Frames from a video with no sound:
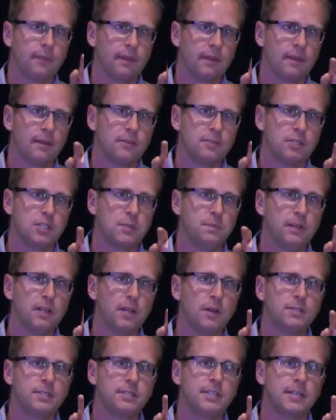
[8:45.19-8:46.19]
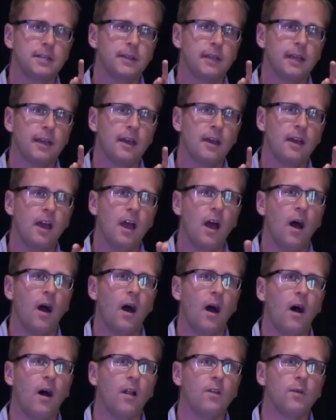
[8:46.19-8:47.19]
just below Syria,
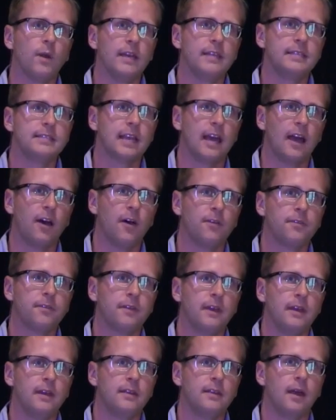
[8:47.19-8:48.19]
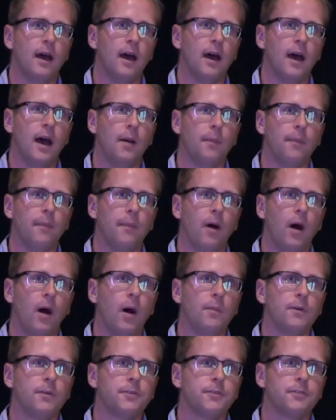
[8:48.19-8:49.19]
all the way south,
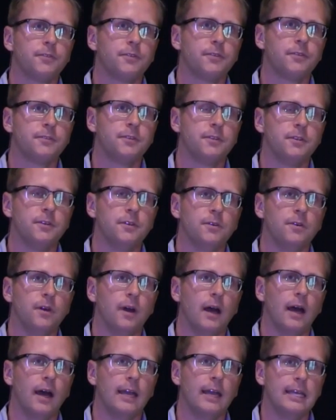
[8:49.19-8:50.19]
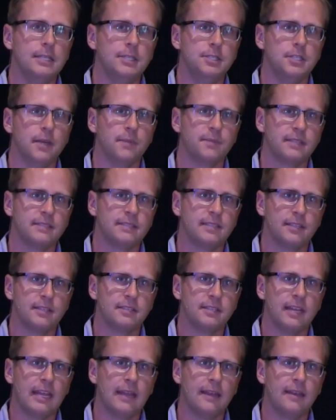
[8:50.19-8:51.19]
almost to Egypt. It says
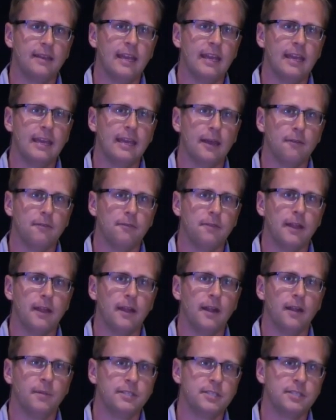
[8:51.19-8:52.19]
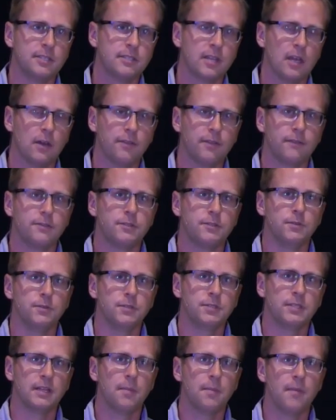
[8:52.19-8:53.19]
Negev there, but just south of
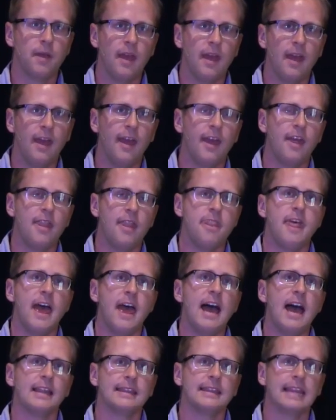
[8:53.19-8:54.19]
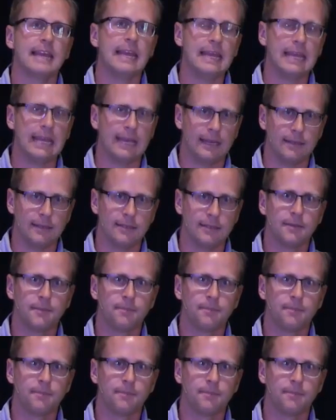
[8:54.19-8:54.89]
Jerusalem, that land